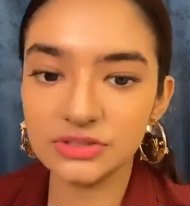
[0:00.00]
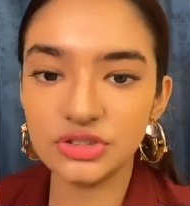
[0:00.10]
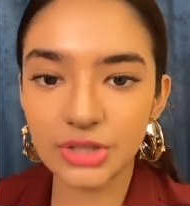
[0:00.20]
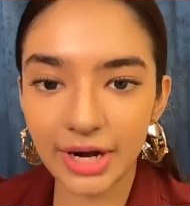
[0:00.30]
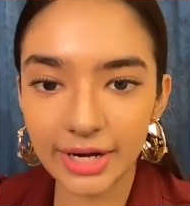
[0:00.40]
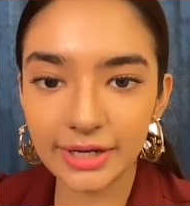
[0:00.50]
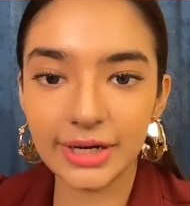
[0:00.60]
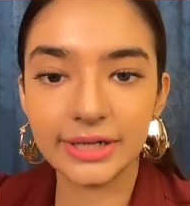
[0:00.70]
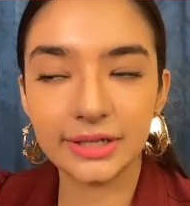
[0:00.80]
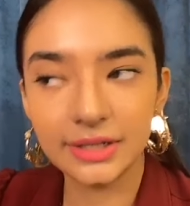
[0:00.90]
try
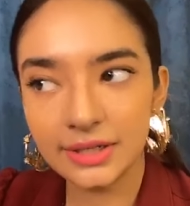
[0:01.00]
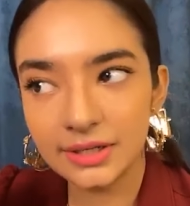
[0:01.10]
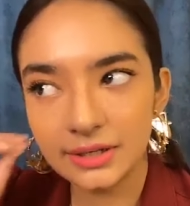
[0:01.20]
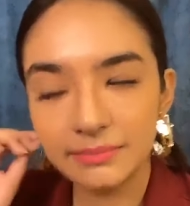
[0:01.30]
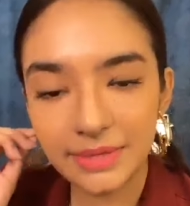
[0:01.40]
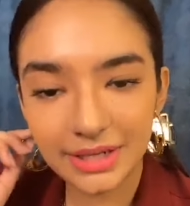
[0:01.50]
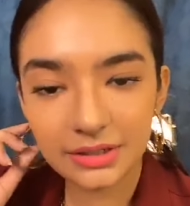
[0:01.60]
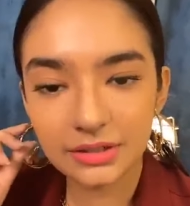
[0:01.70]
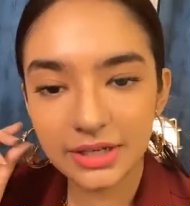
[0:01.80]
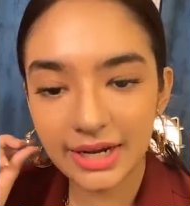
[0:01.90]
like make
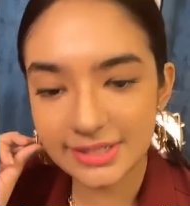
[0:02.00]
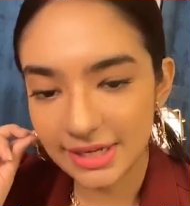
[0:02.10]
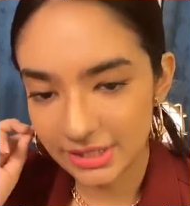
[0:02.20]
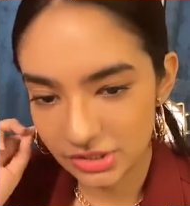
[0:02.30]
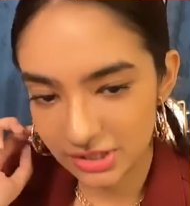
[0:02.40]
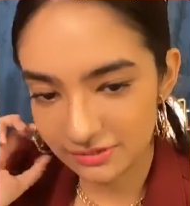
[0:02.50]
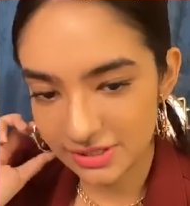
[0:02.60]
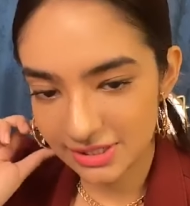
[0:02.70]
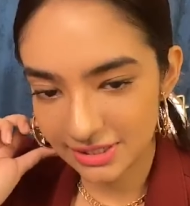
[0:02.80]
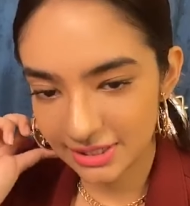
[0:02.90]
a nice IGTV
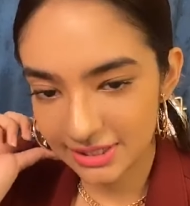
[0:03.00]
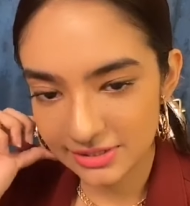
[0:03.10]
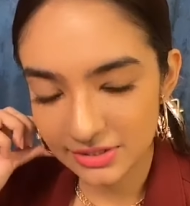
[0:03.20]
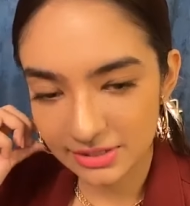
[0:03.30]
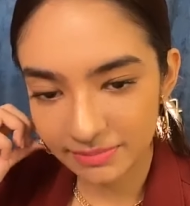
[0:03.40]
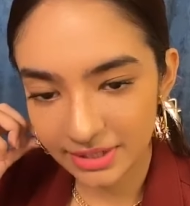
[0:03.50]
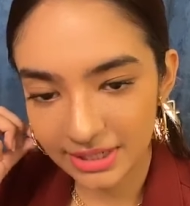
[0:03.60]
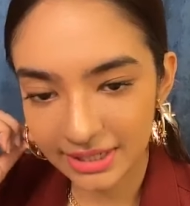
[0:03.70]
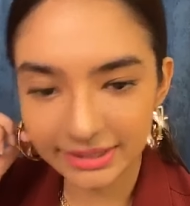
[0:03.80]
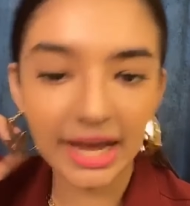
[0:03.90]
series or something
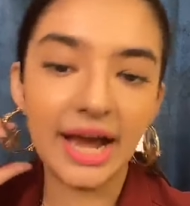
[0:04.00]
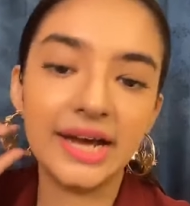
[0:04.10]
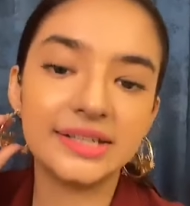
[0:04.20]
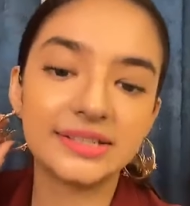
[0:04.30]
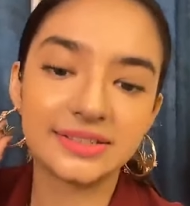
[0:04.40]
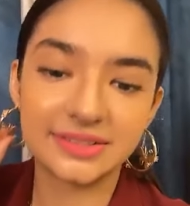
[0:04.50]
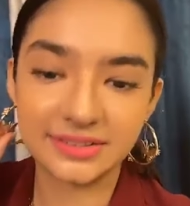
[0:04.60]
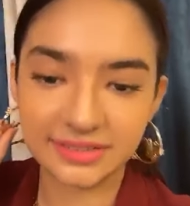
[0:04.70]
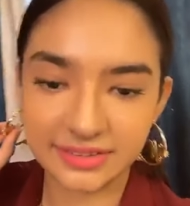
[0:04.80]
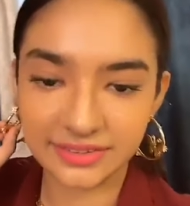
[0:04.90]
like that,
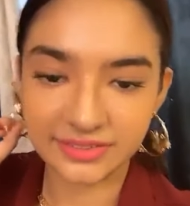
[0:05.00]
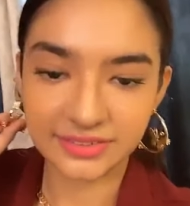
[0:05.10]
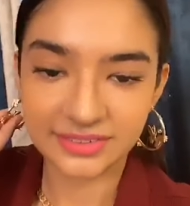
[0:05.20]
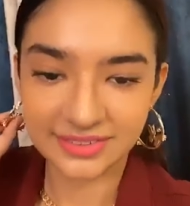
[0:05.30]
you know.